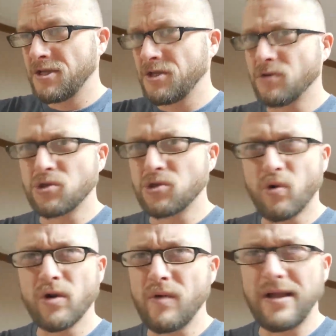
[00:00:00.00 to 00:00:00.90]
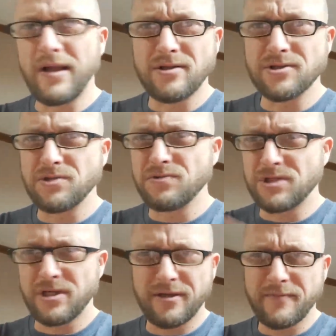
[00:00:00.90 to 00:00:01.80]
Torrin Wells, who's
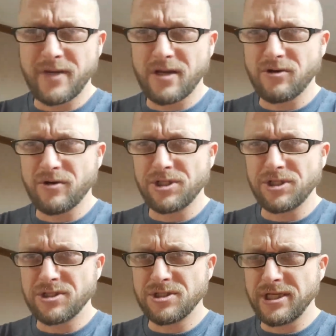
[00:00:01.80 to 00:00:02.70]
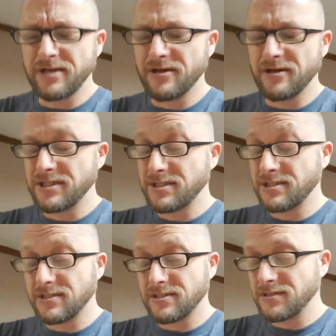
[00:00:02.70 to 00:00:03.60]
a Christian singer,
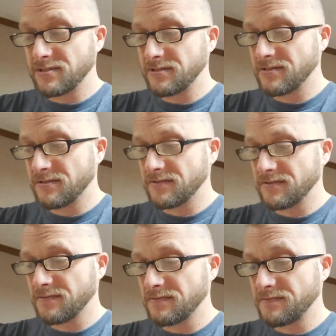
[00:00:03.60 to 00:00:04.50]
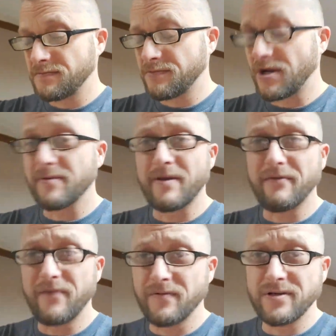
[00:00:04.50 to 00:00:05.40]
he's probably my
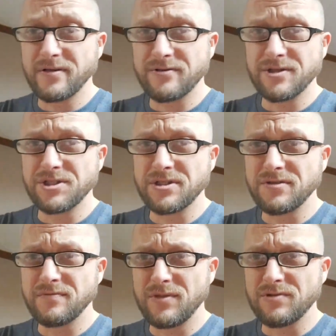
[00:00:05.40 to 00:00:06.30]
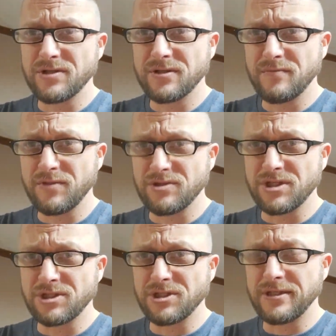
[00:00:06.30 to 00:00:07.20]
favorite Christian
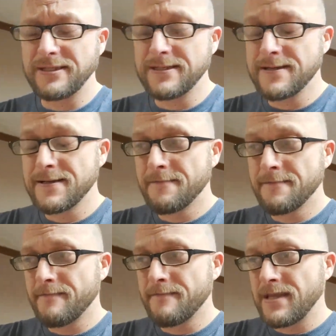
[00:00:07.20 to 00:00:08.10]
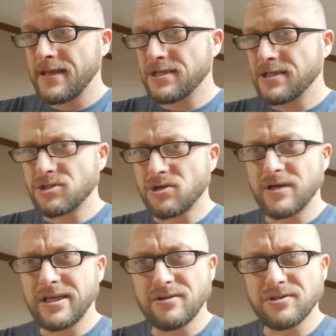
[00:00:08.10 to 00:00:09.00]
musician. He has that
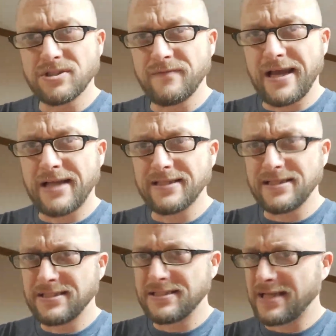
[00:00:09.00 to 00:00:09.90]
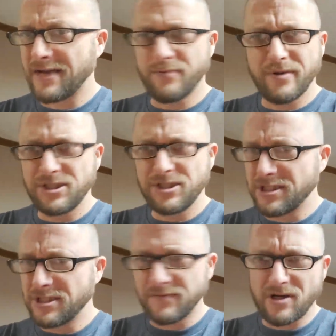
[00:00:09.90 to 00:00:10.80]
song, Hills and Valleys. I've preached
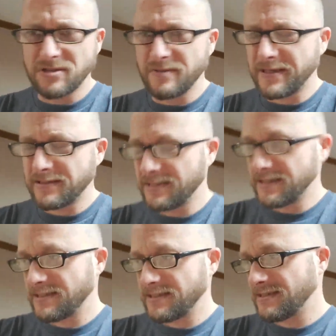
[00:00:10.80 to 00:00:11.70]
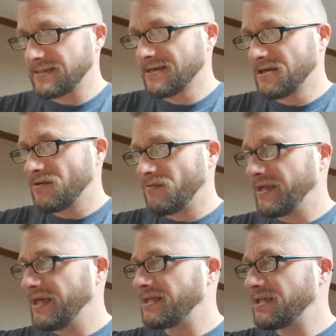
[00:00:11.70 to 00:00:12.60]
this. I've talked about this. We
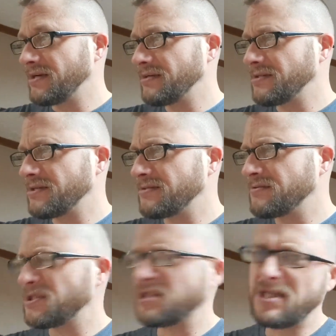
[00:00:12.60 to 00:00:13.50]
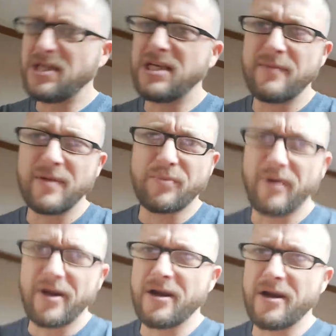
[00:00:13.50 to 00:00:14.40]
need to seek him in
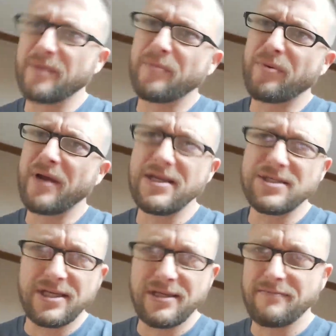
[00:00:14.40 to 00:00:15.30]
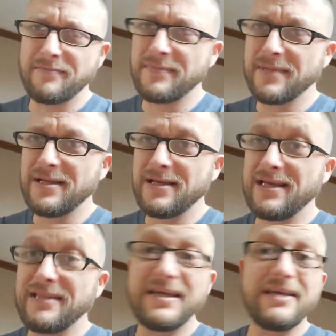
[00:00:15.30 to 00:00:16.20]
prayer and praise him
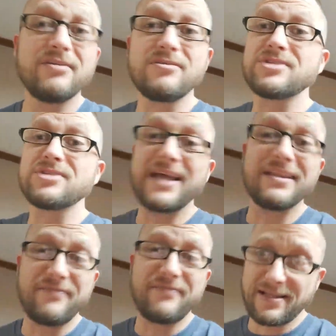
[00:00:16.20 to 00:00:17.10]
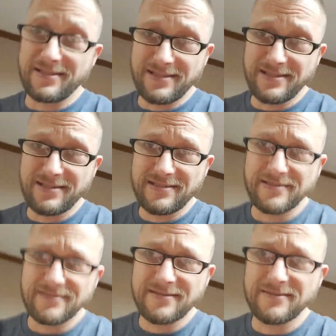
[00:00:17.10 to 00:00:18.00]
in the hills and the valleys,
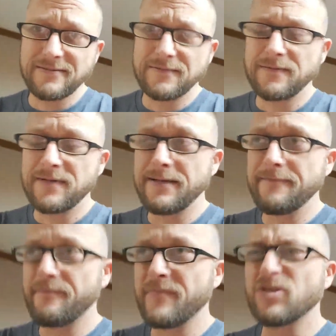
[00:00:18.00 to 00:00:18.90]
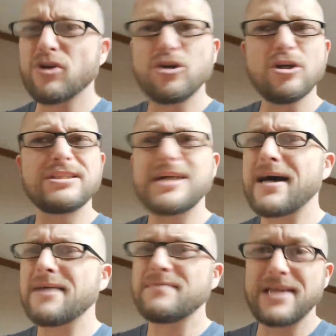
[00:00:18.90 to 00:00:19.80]
right? In the good
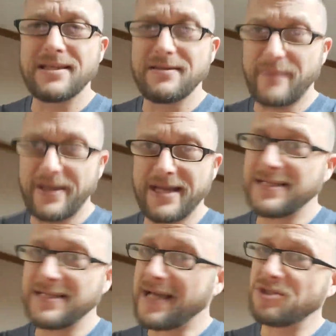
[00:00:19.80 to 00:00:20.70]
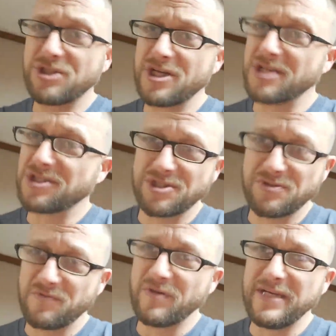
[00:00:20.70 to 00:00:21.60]
times and the bad, not just
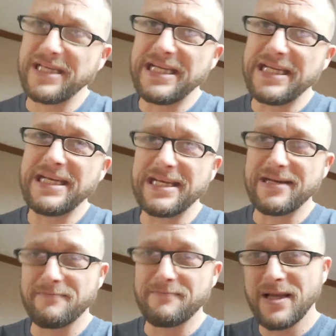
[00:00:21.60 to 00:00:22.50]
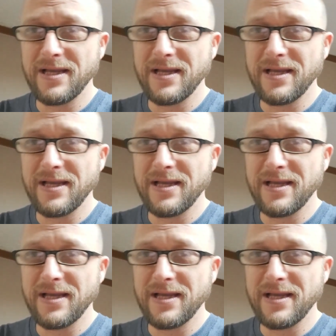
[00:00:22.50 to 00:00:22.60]
when we need him.